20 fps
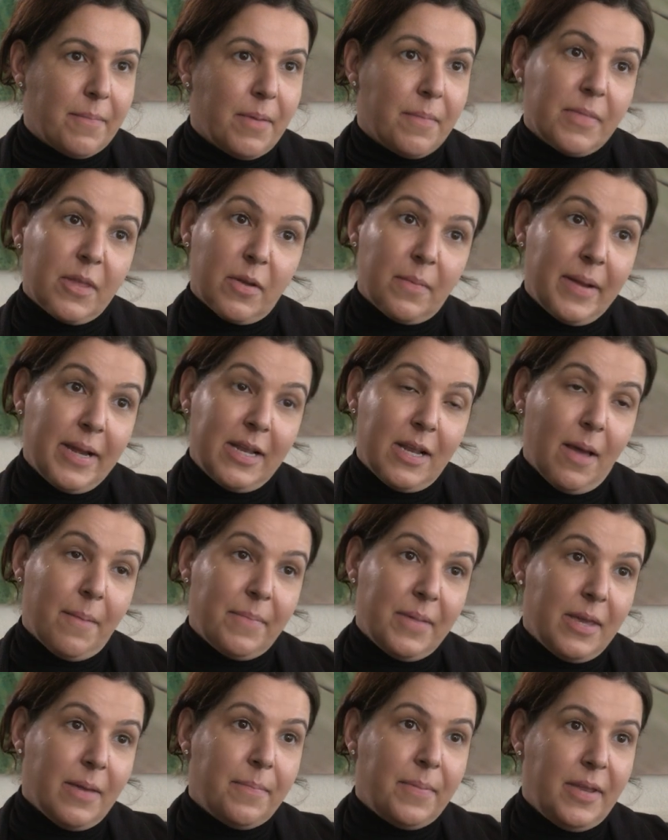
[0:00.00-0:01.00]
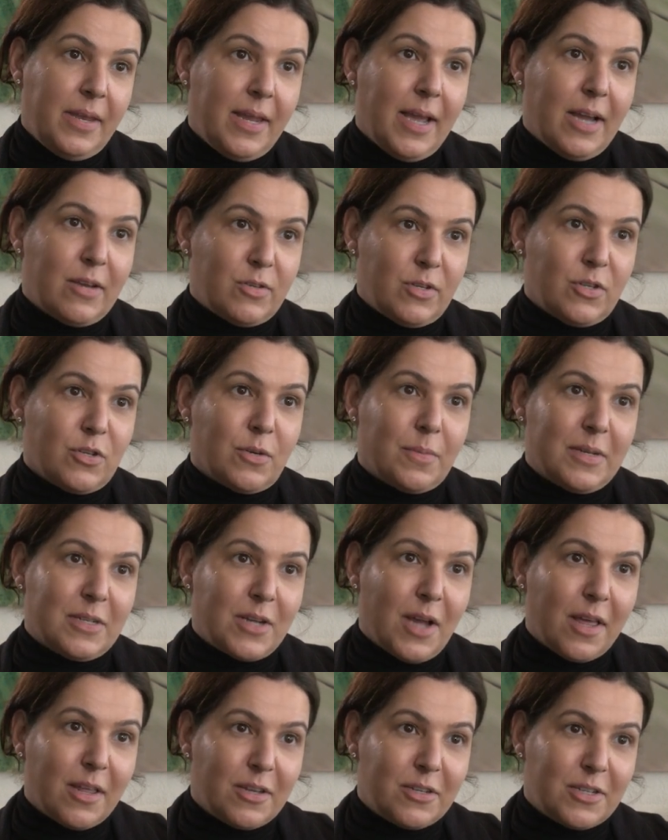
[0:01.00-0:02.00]
but there may not be a pediatric
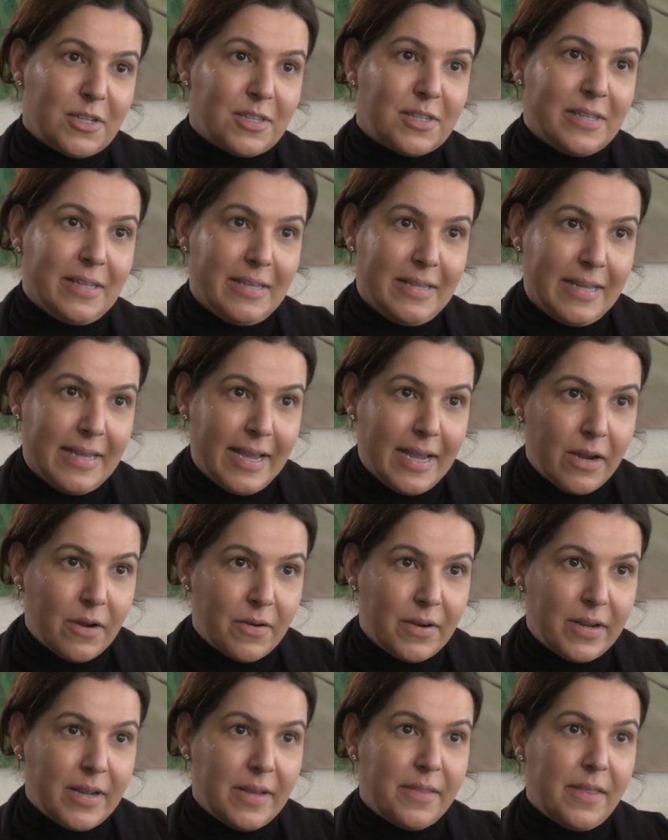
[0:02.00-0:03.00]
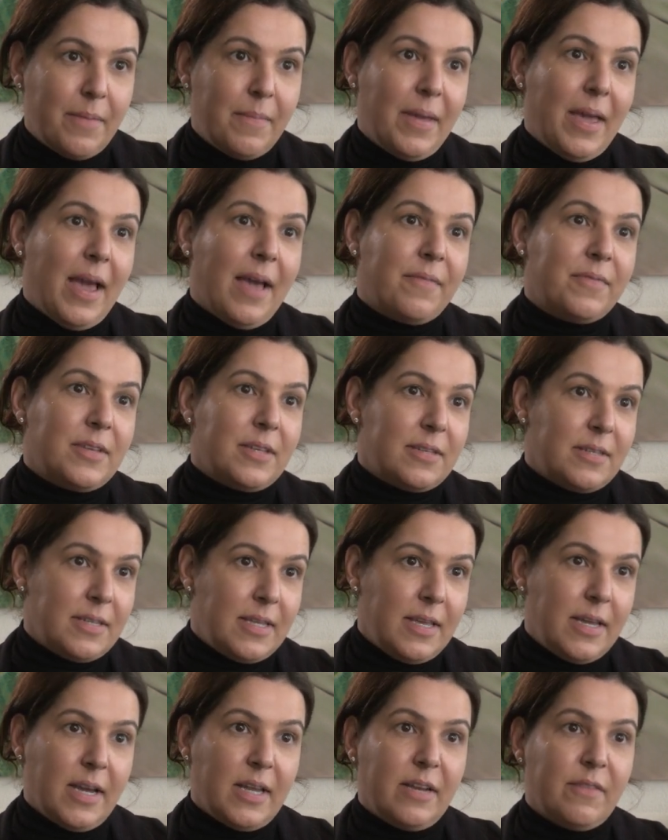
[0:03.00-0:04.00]
dermatologist in the area. They may have to
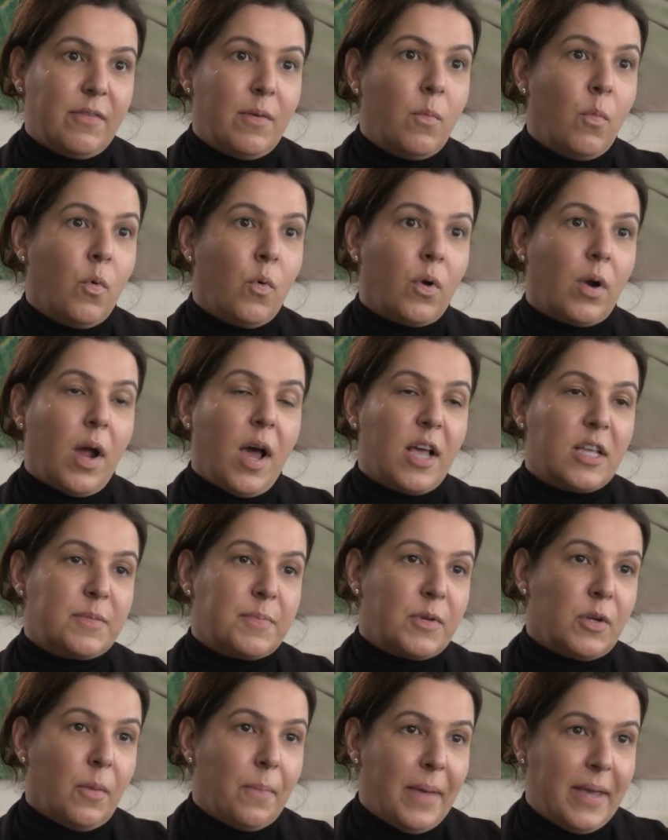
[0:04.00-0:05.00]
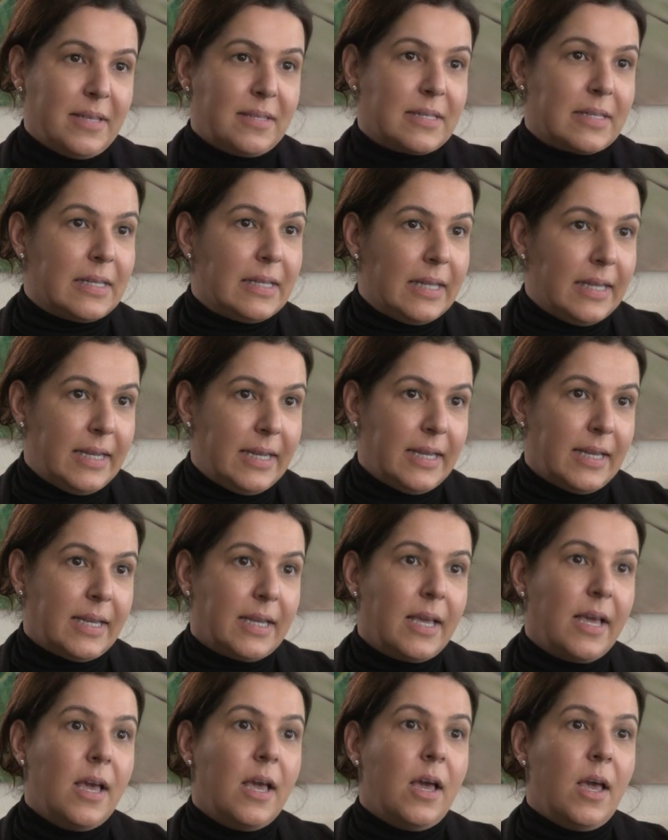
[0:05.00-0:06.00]
see kind of a more hospital-based clinic
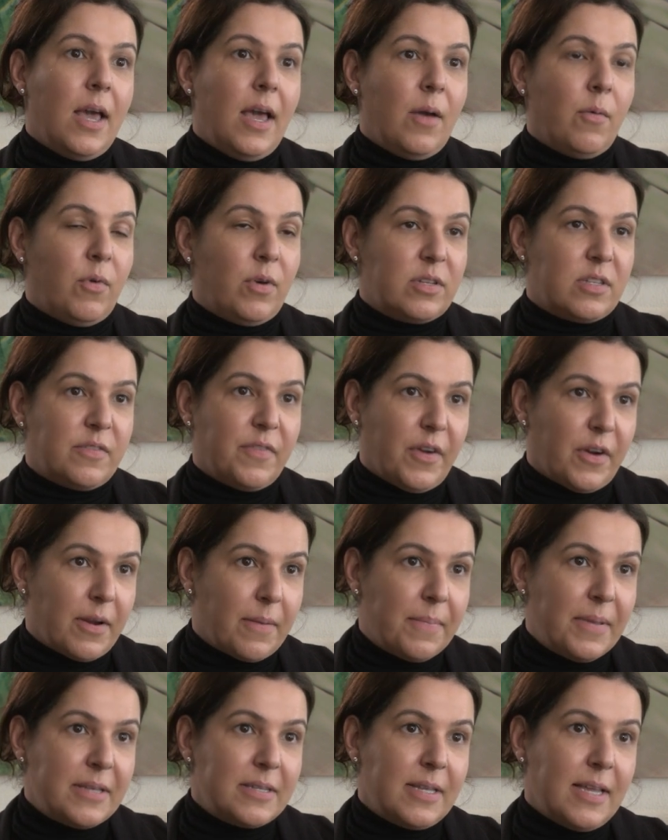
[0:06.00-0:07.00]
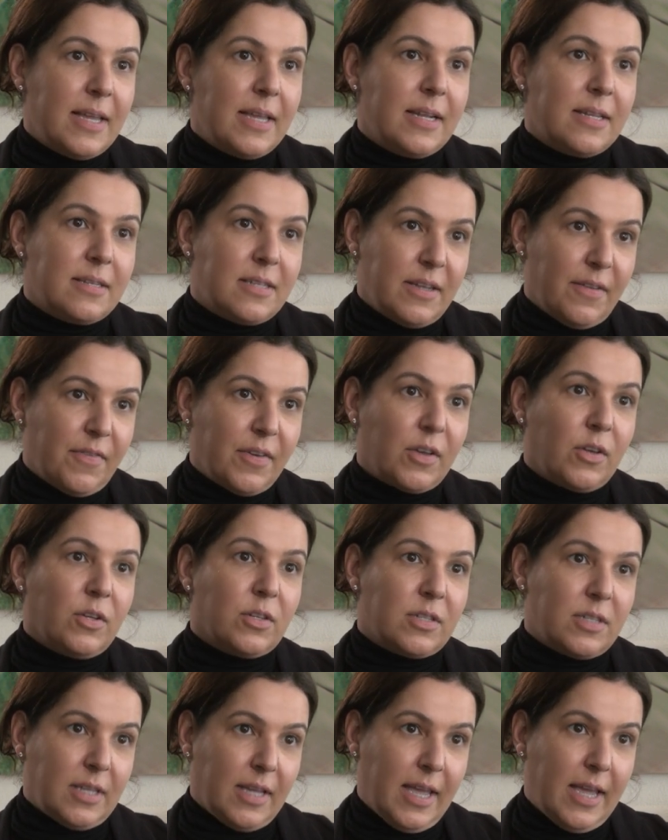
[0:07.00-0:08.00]
where it's very busy and it's
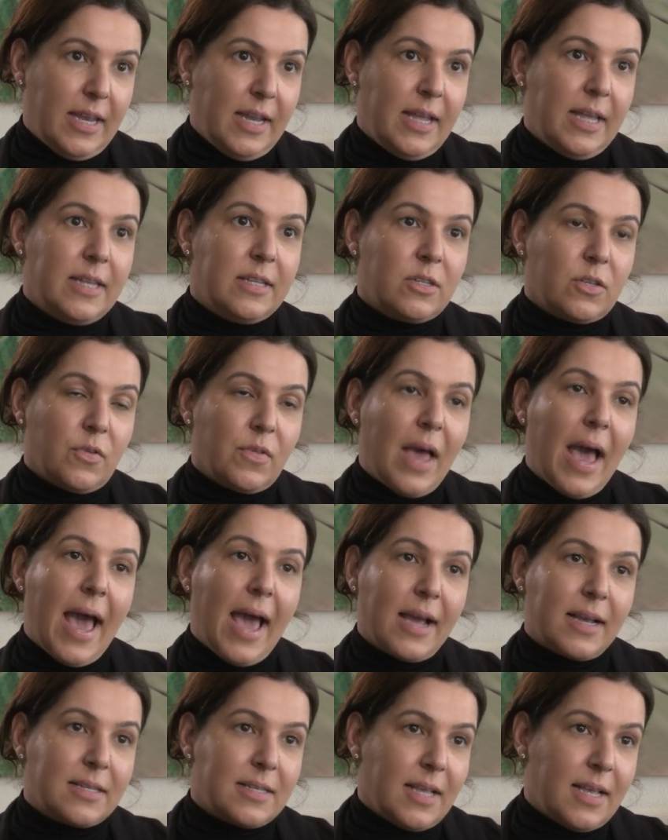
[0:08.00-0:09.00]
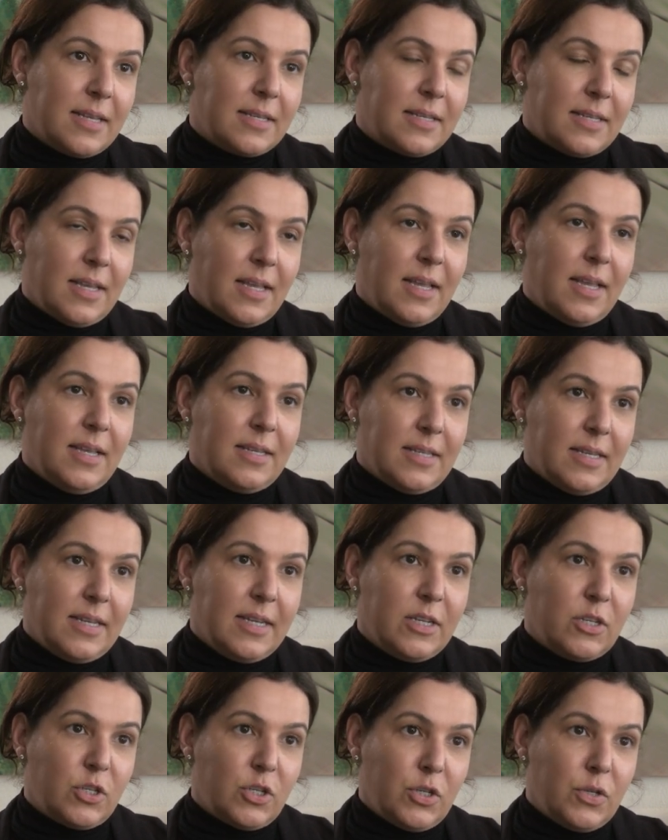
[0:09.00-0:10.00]
difficult to get in, so the access is an
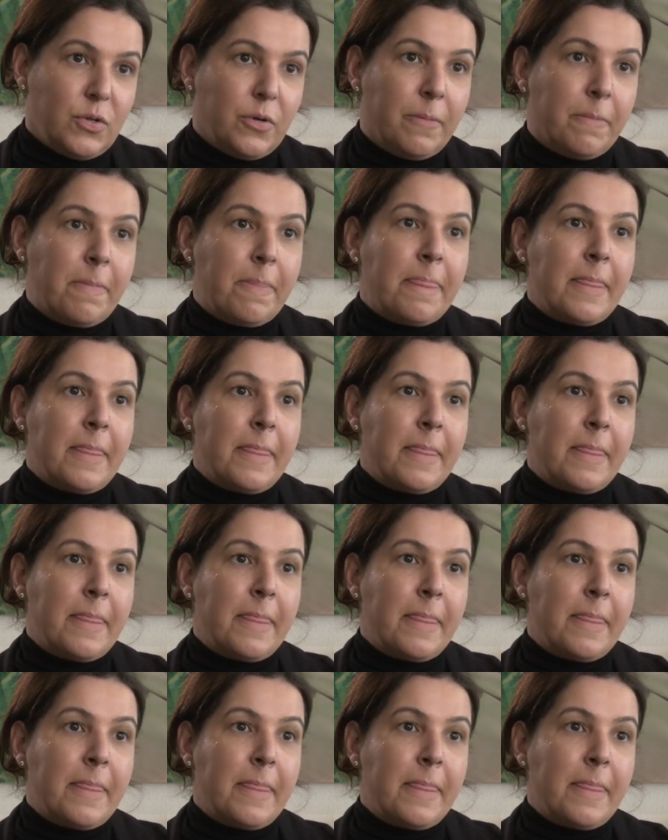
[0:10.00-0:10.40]
issue.